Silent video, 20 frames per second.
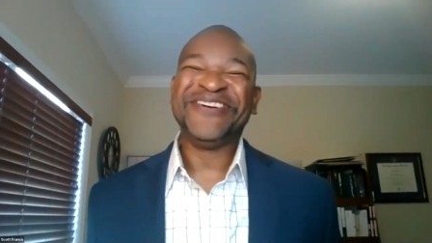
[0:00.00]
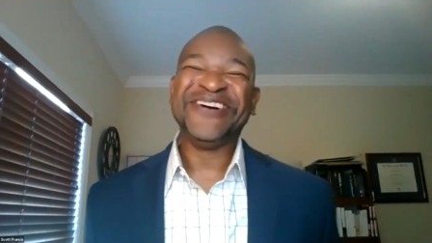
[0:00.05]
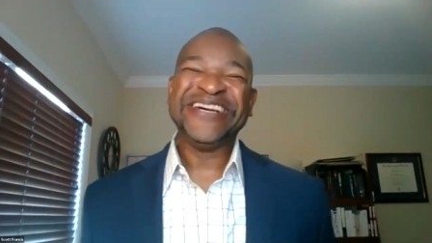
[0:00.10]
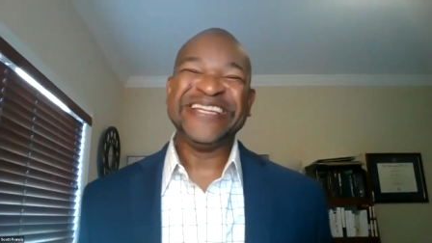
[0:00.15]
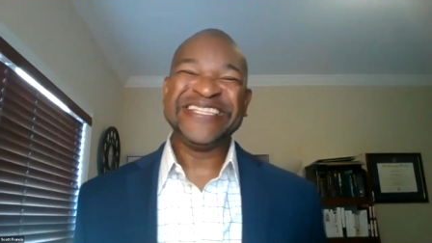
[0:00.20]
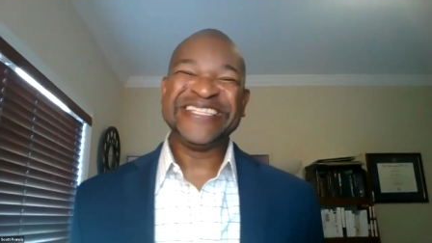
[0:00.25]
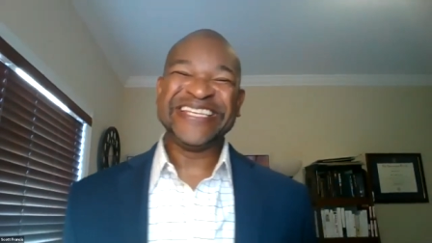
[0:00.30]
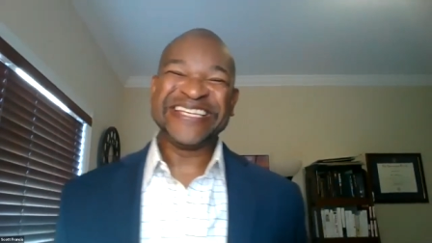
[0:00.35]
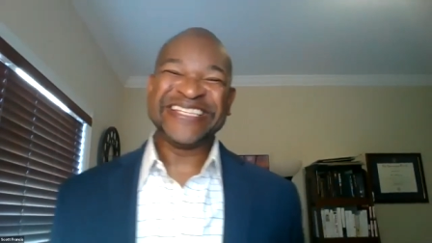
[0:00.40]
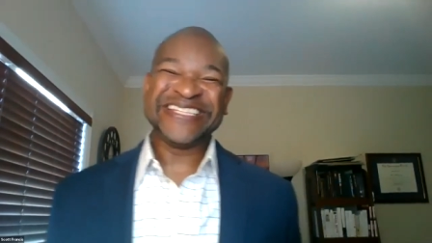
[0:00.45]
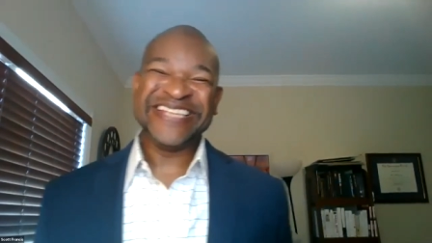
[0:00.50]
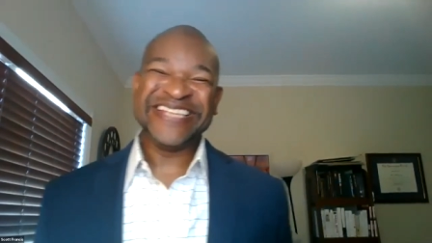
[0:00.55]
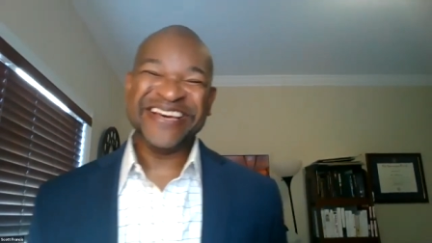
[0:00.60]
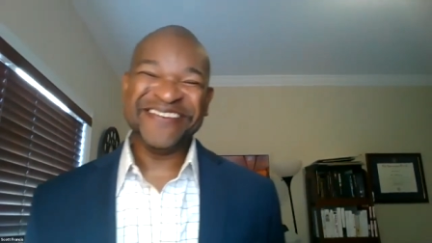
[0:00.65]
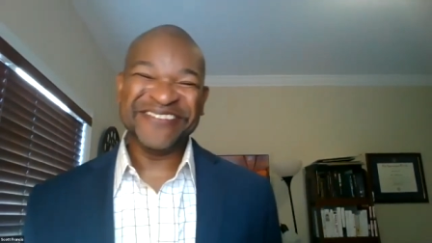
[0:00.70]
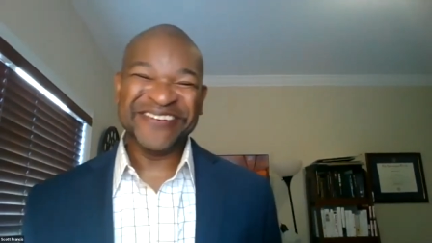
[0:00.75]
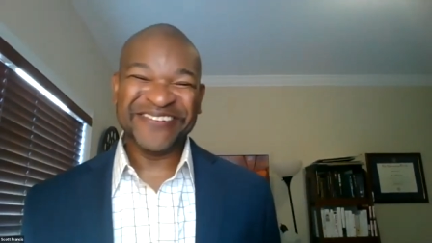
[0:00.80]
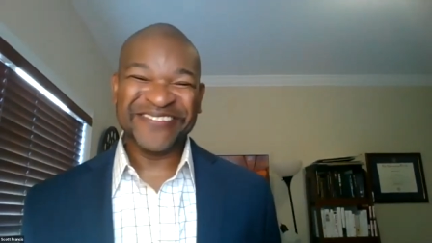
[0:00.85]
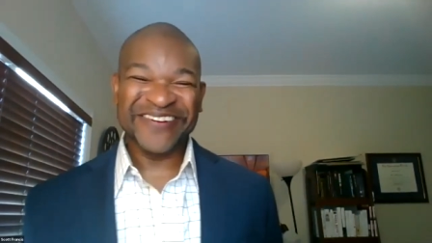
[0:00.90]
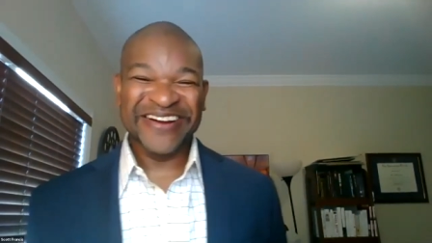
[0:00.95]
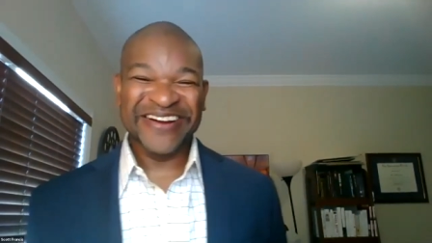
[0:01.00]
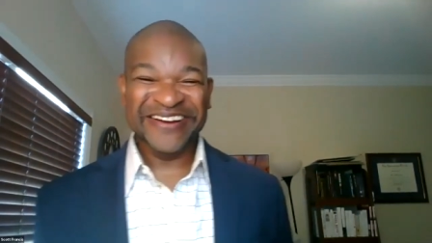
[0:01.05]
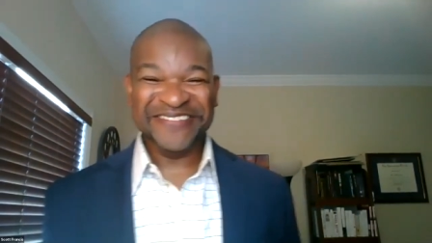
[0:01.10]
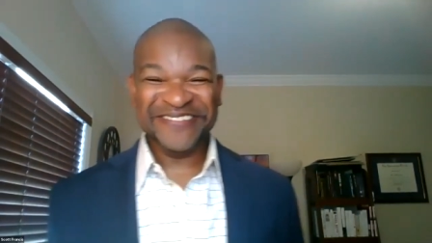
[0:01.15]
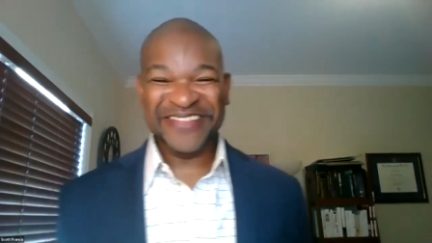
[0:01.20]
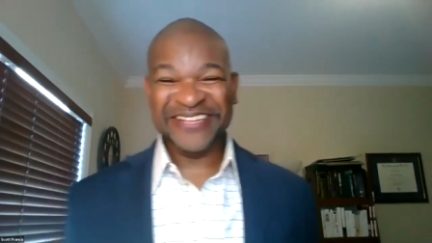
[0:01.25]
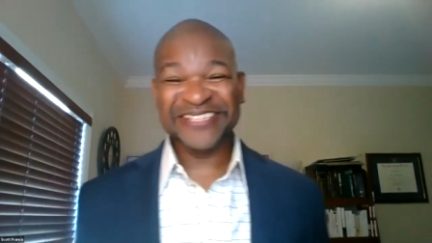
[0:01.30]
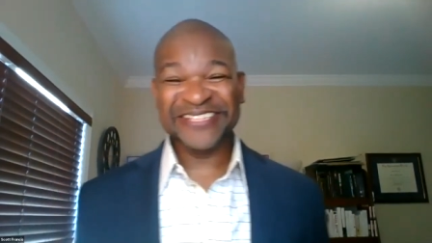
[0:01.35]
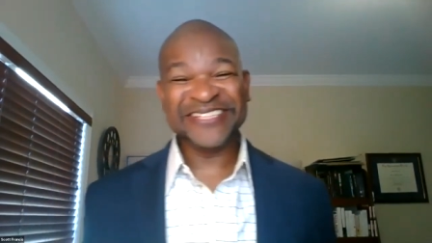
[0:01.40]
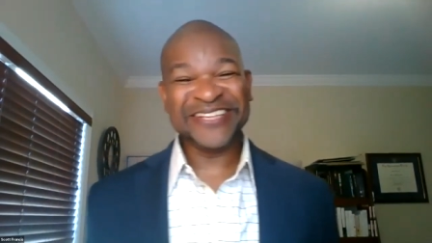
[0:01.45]
0.67 rough.
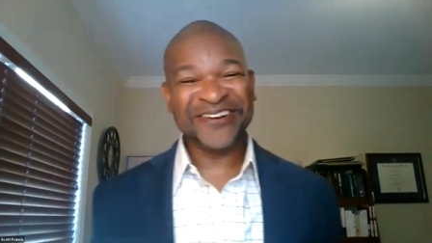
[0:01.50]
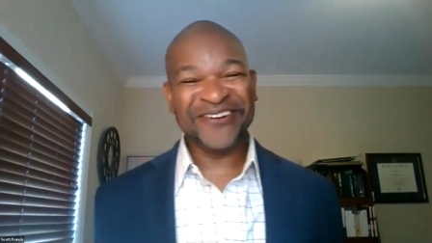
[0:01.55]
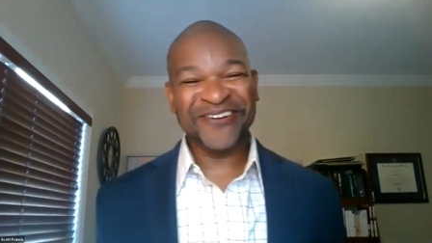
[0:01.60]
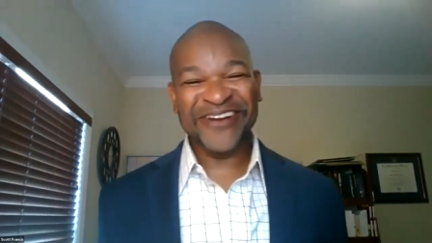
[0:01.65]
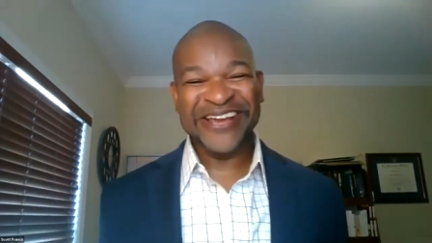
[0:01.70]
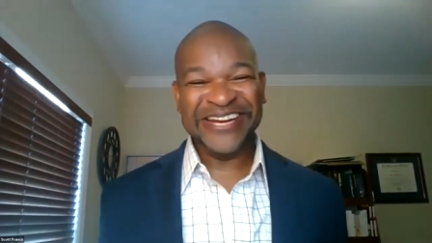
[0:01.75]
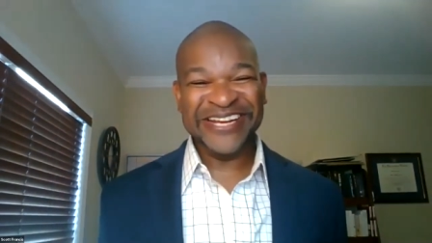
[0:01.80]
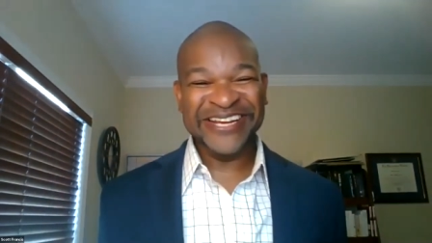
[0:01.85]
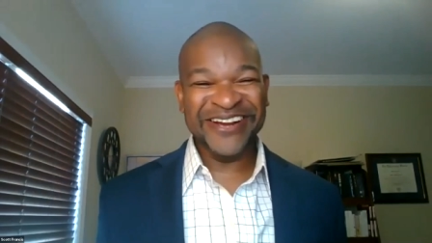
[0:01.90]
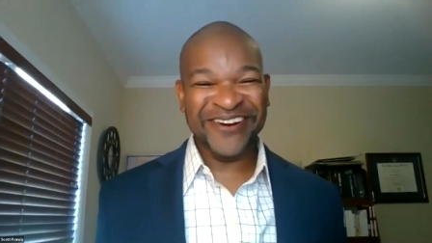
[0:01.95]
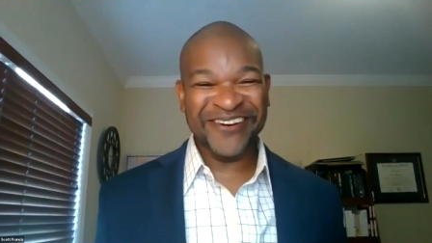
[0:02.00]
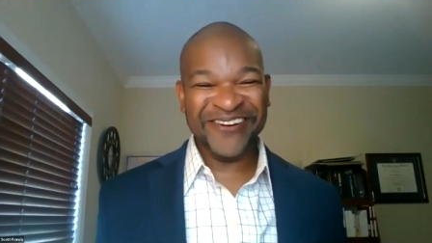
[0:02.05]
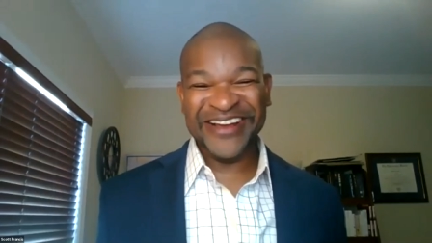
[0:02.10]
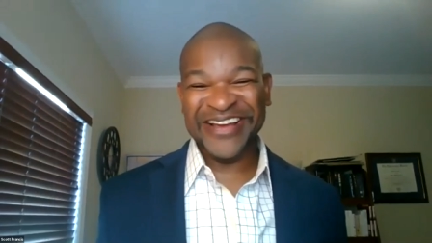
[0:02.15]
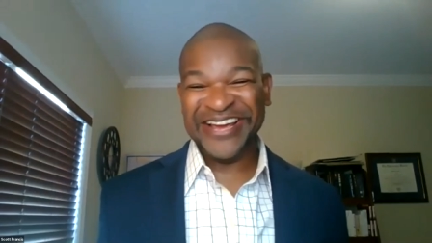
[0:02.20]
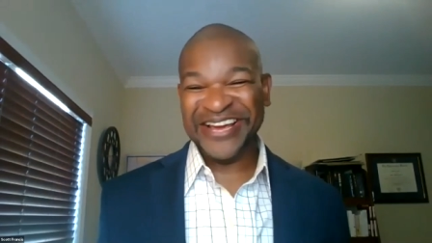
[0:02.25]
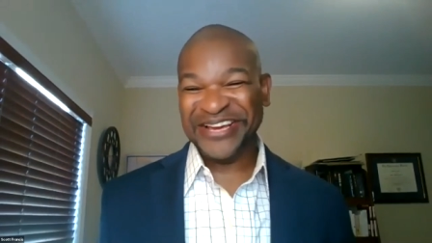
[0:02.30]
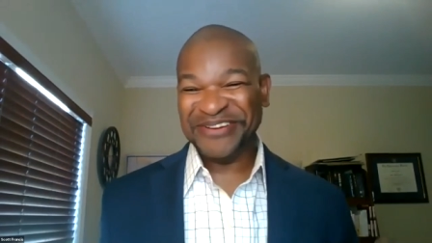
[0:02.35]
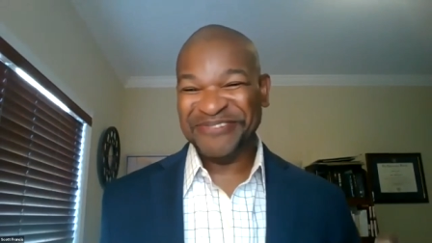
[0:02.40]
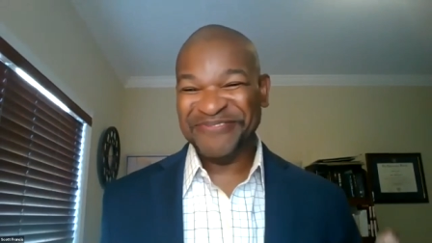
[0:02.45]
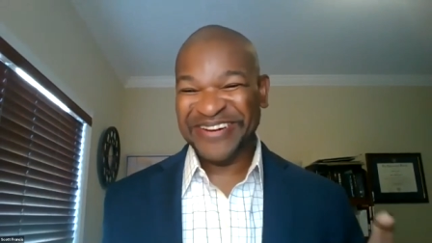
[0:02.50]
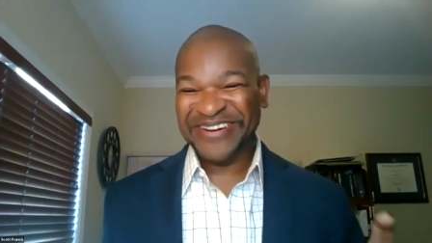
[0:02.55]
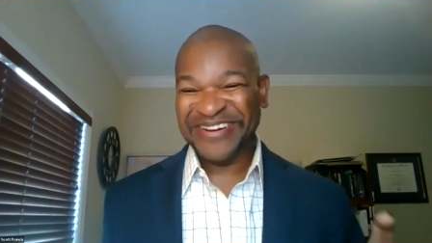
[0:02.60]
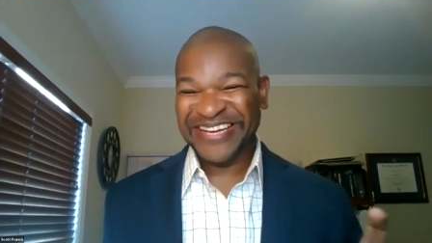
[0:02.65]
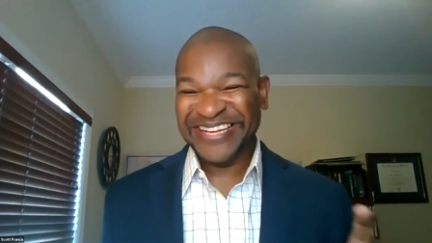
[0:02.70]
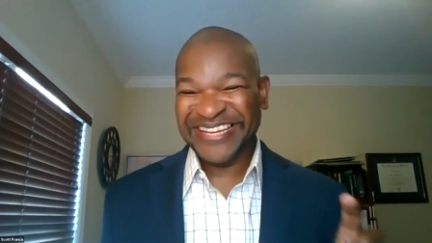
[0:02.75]
That's a great ERA, but